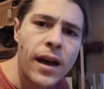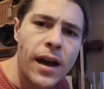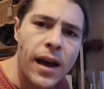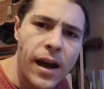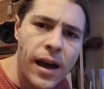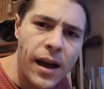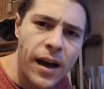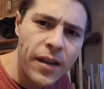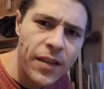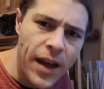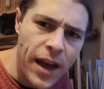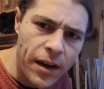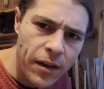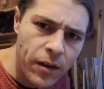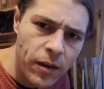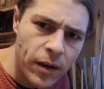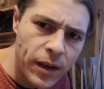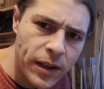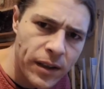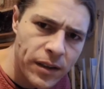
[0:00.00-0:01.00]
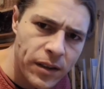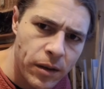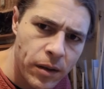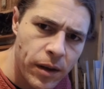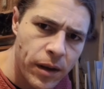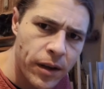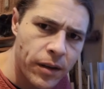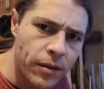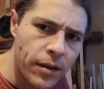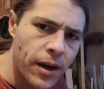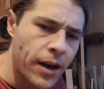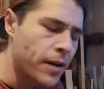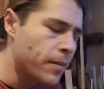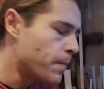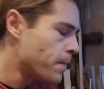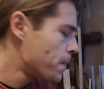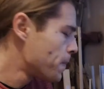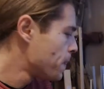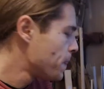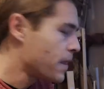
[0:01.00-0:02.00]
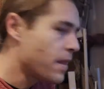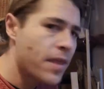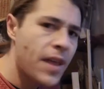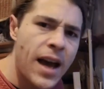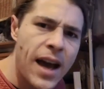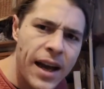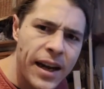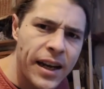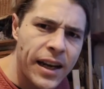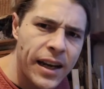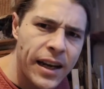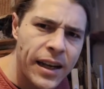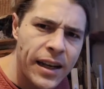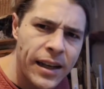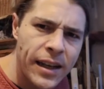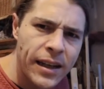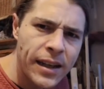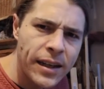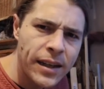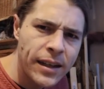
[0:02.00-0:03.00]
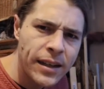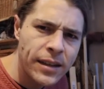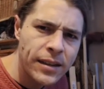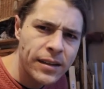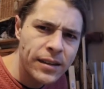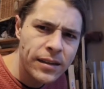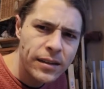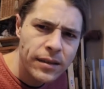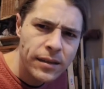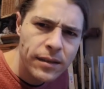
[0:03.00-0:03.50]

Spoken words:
That noise you heard, right? That is...